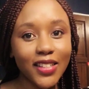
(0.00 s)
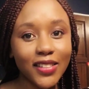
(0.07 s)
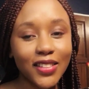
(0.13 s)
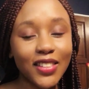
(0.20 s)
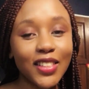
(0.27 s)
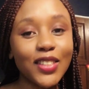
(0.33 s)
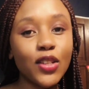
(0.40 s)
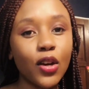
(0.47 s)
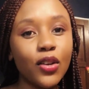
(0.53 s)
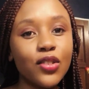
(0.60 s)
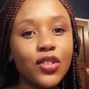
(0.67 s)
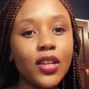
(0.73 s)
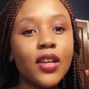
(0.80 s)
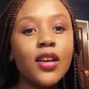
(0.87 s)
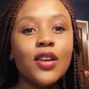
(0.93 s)

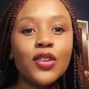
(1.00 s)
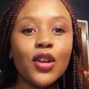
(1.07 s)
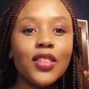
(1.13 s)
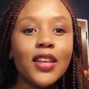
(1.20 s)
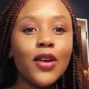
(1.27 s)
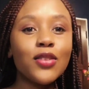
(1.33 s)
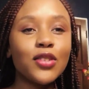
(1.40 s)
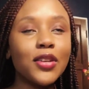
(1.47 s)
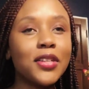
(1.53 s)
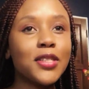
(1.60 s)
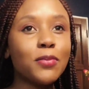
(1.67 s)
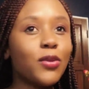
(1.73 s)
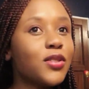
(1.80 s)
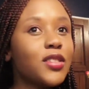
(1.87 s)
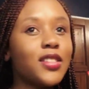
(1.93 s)
Technology. Not that I was not
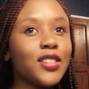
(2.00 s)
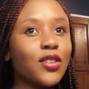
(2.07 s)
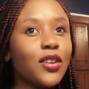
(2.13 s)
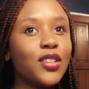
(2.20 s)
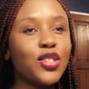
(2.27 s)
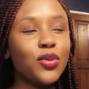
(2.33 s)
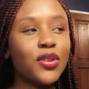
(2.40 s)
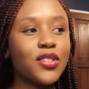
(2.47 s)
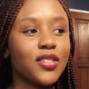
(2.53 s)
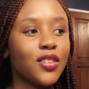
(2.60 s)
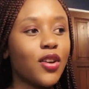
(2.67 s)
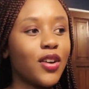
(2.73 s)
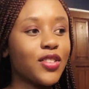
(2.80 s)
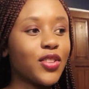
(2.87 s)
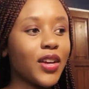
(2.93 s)
exposed to technology when I was in
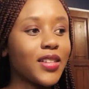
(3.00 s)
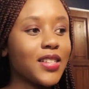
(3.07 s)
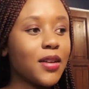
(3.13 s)
contracting,